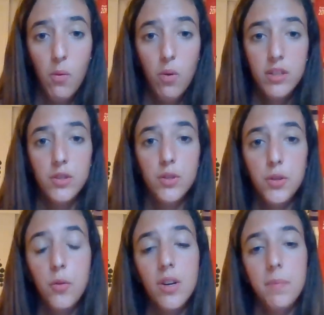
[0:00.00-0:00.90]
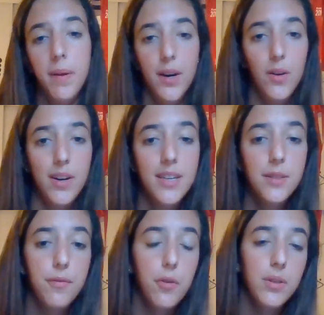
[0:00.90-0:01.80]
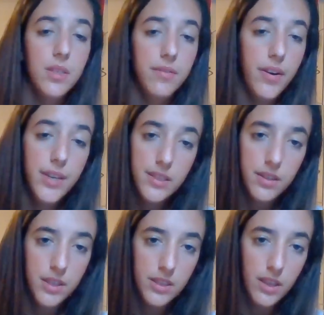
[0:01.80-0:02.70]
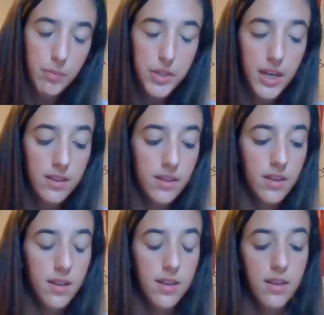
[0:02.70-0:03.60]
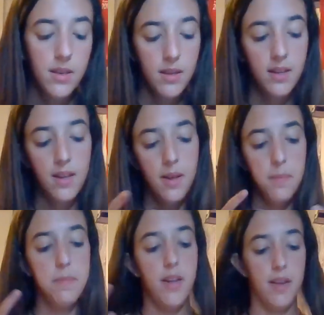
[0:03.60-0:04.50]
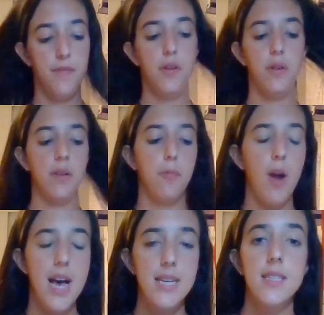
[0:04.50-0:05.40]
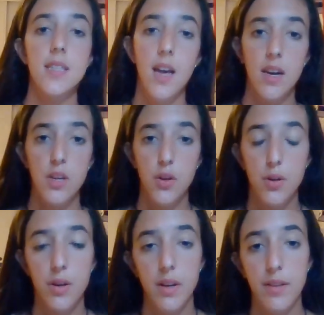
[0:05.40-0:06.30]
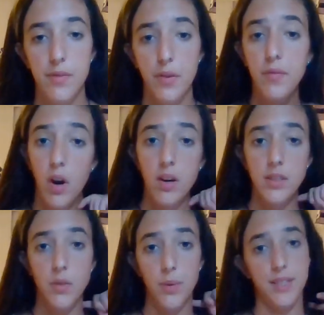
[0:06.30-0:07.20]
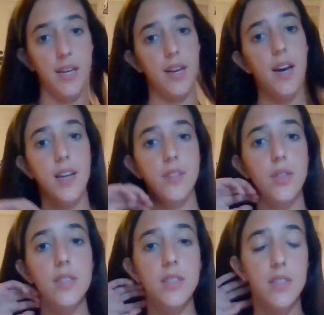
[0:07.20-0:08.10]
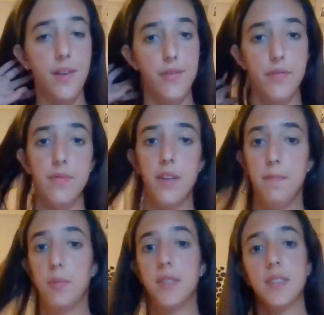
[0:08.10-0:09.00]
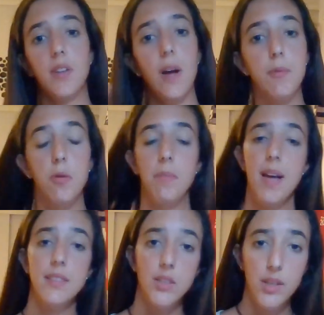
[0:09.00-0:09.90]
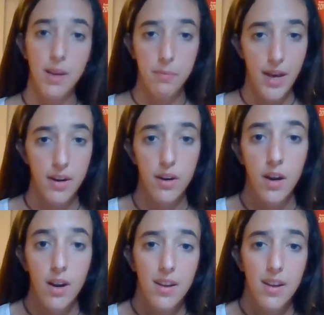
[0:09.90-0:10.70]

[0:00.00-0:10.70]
I want to talk about is, of course, a very touchy subject. But if you're depressed and if you've gone to a psychiatrist and they've prescribed you meds to get better,